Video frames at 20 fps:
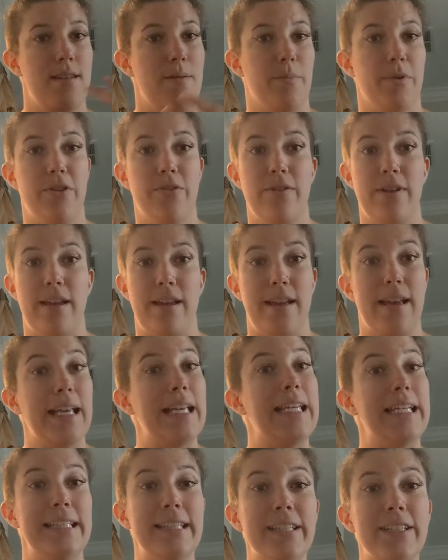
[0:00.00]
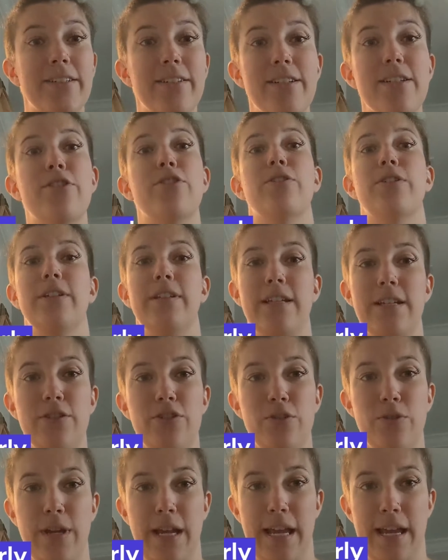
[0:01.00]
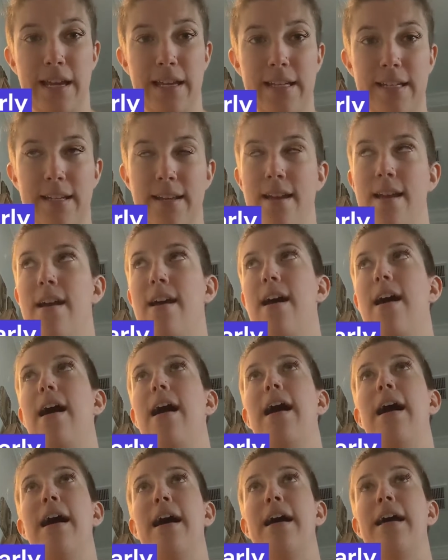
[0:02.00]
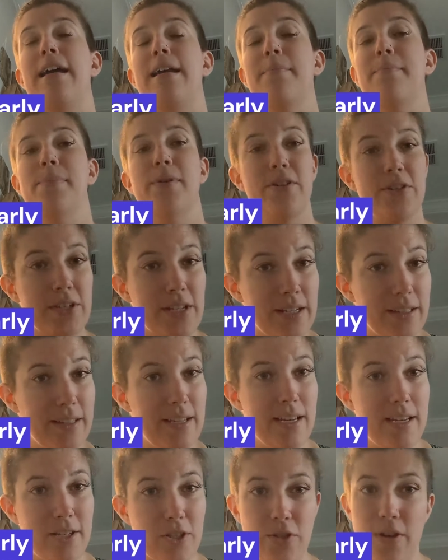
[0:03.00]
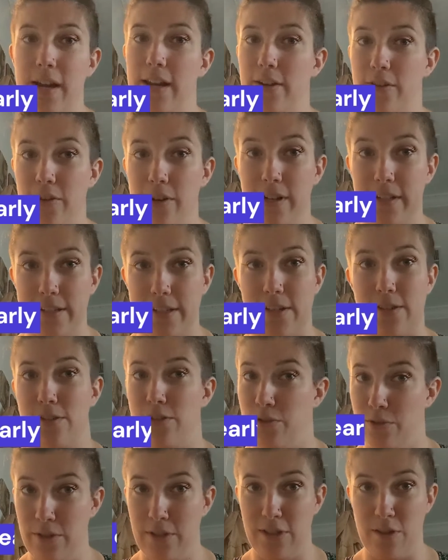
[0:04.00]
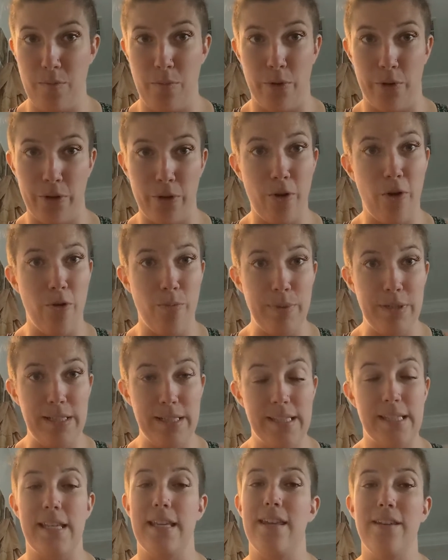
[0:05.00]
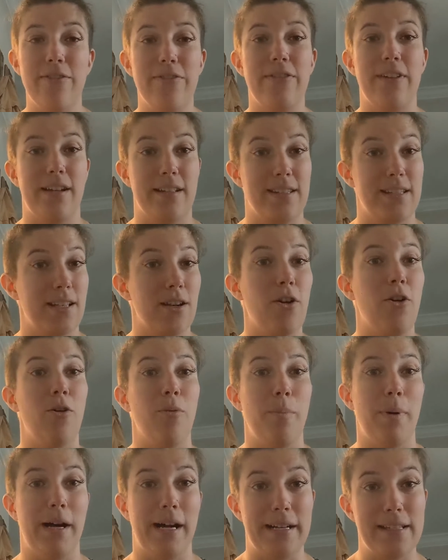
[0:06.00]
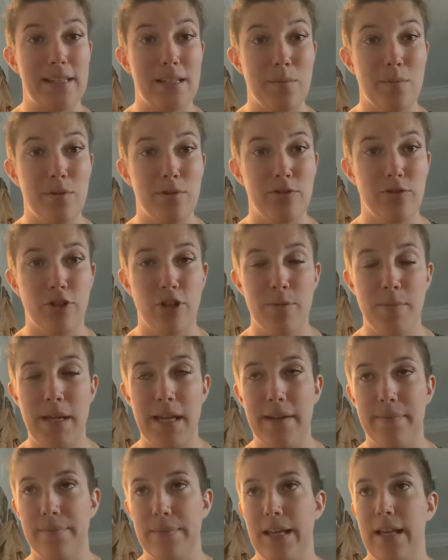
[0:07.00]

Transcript: Number 3, get there as early as you can. I personally try to cross as soon as the border opens, if that's at all possible for me.